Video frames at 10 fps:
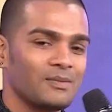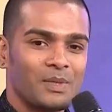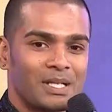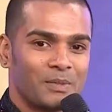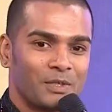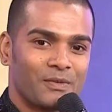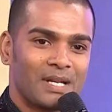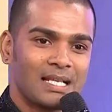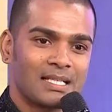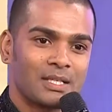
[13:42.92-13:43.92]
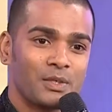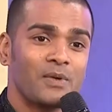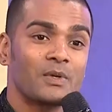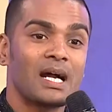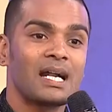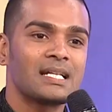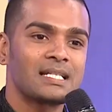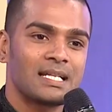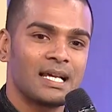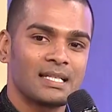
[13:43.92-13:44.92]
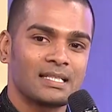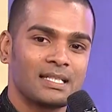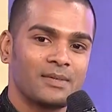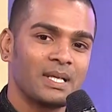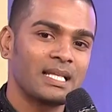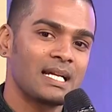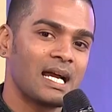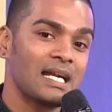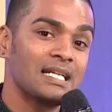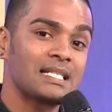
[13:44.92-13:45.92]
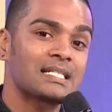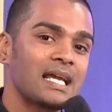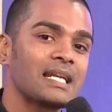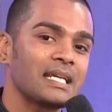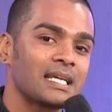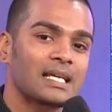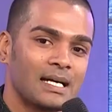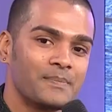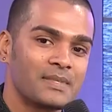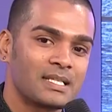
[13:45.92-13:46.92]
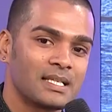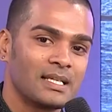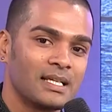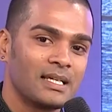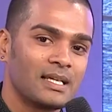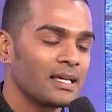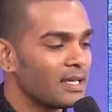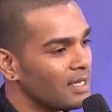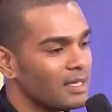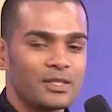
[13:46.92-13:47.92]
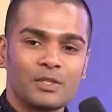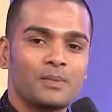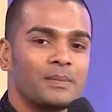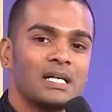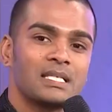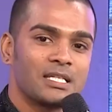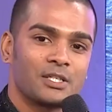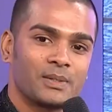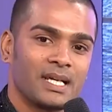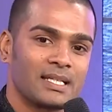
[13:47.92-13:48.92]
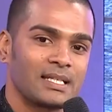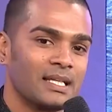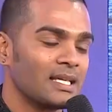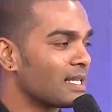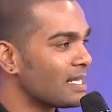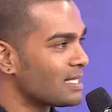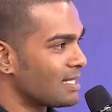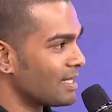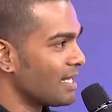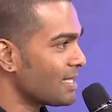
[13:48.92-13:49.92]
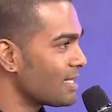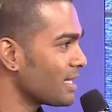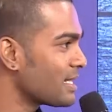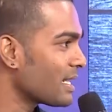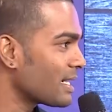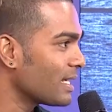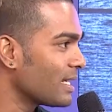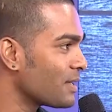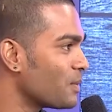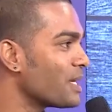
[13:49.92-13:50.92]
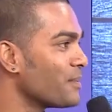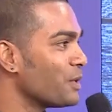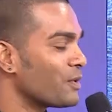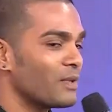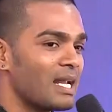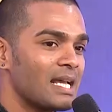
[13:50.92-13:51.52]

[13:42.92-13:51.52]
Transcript: what a beautiful answer. You have to understand that when that understanding comes, you merge into that. That's, that's exactly what a beautiful